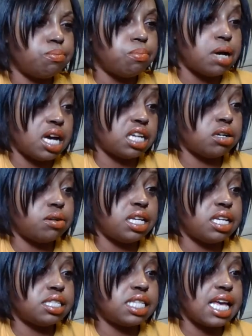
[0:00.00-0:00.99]

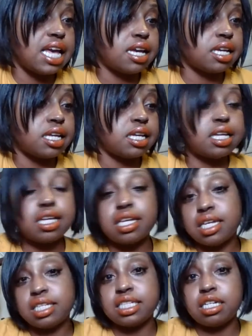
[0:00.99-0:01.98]
BioNTech
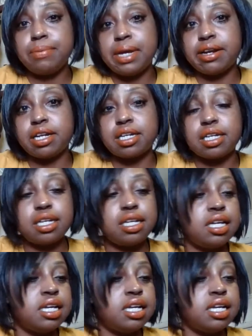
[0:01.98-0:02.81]
is in America.